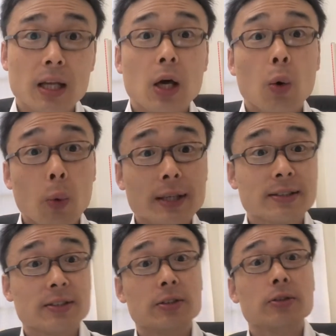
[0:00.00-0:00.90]
Once
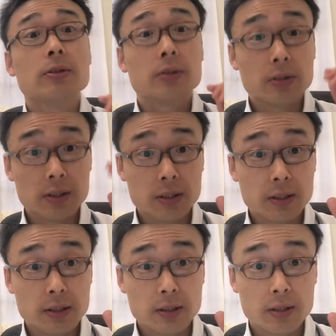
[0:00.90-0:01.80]
you
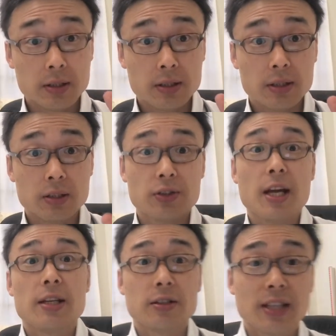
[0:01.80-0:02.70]

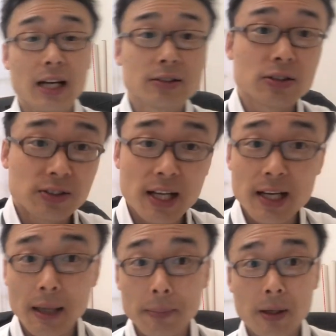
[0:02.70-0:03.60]
train your tongue to stay
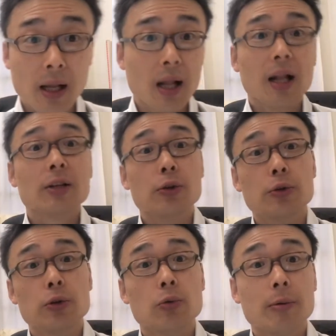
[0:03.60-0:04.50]
up, you
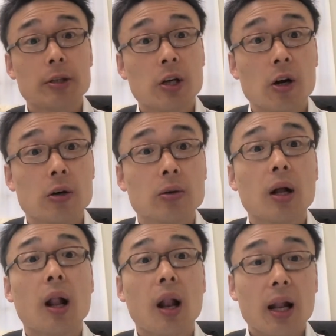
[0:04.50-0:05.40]
do what we call
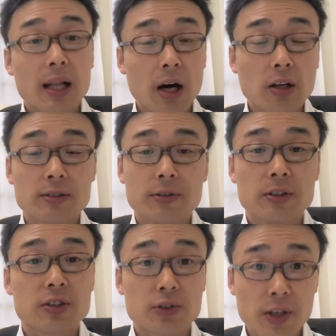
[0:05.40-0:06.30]
Oxford
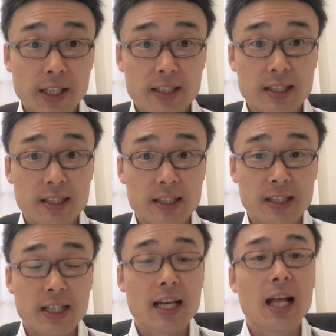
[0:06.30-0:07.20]
stretch,
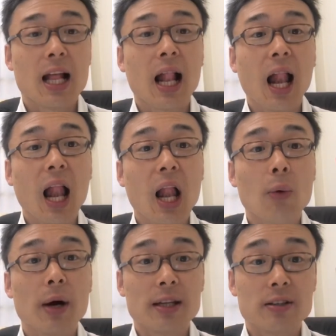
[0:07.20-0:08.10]

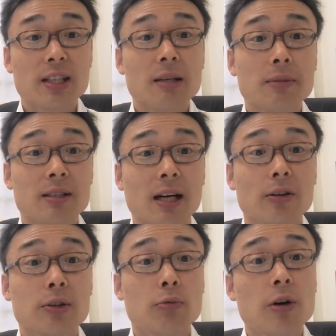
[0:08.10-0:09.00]
where you keep the tongue on
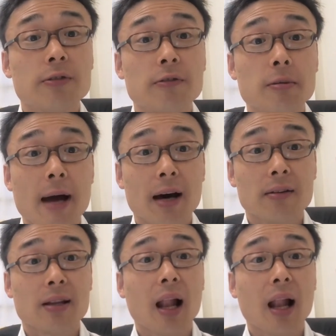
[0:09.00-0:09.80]
the roof of your mouth,